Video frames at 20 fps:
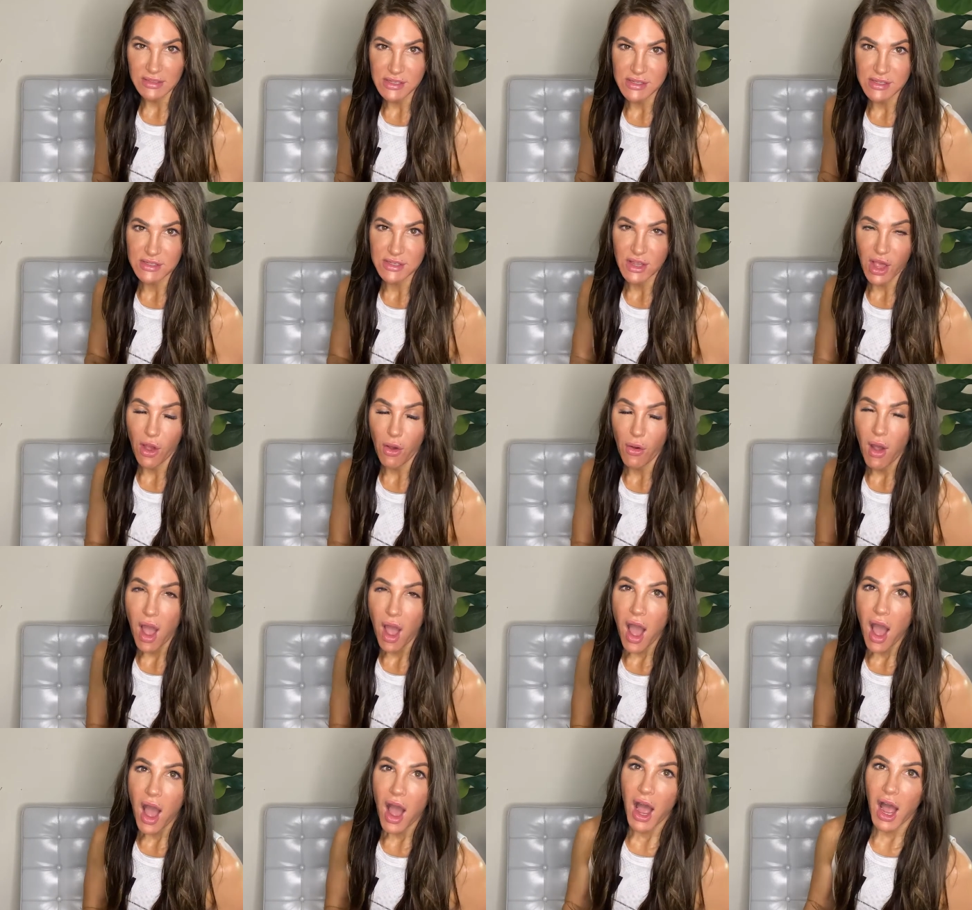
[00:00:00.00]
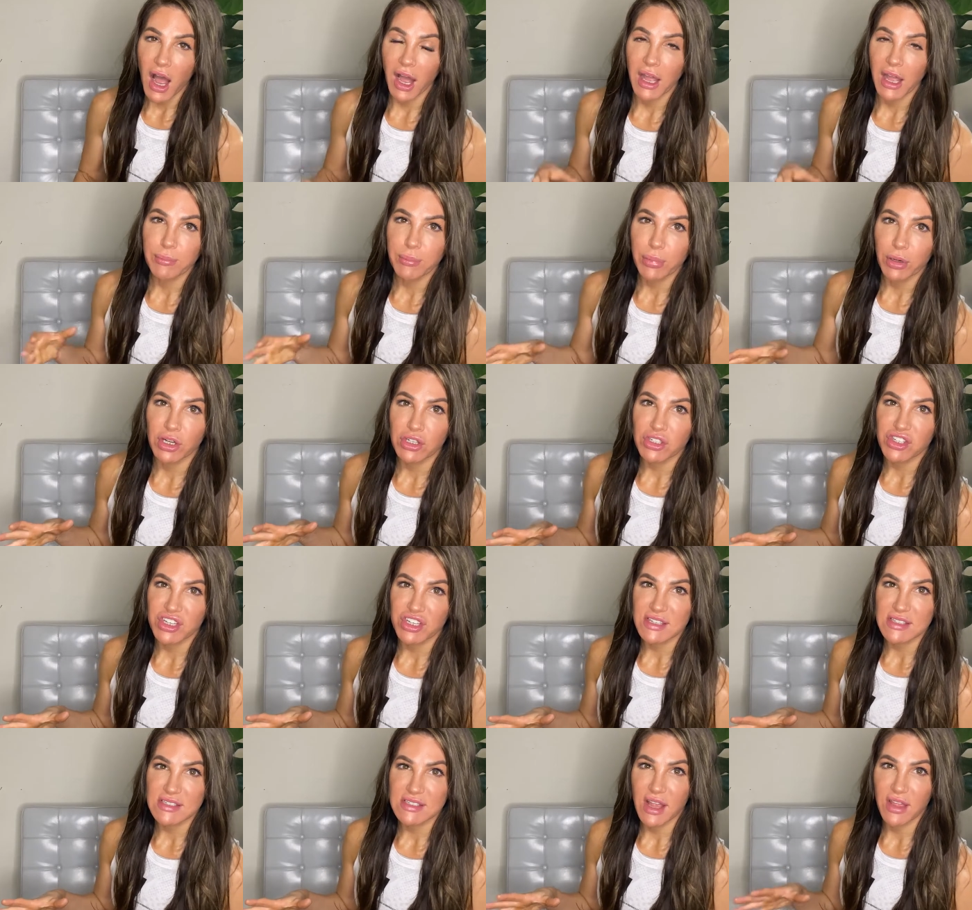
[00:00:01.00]
So I
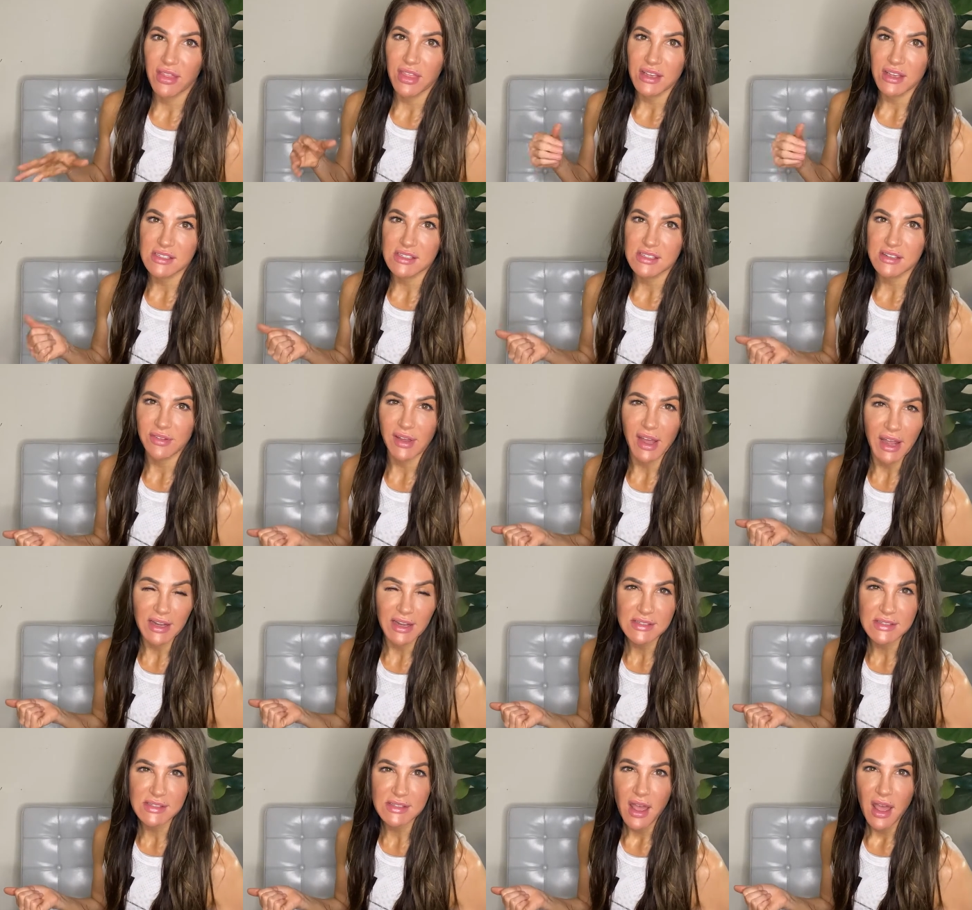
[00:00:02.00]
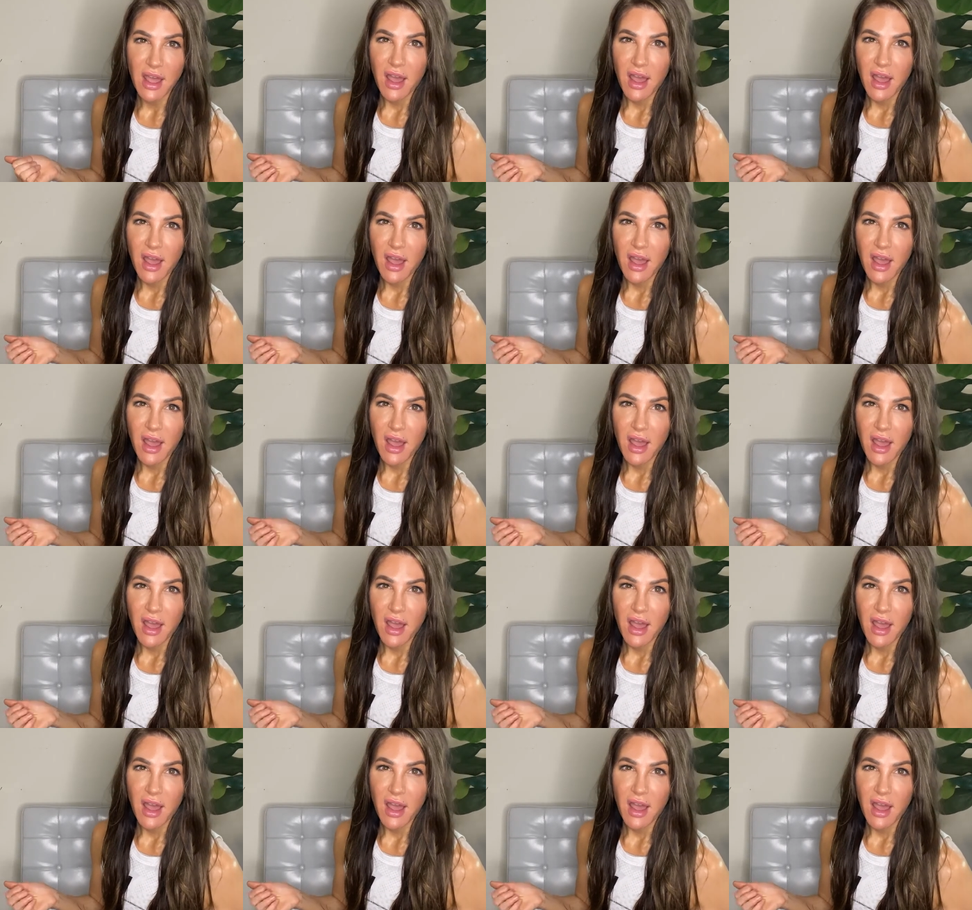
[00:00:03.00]
purchased this device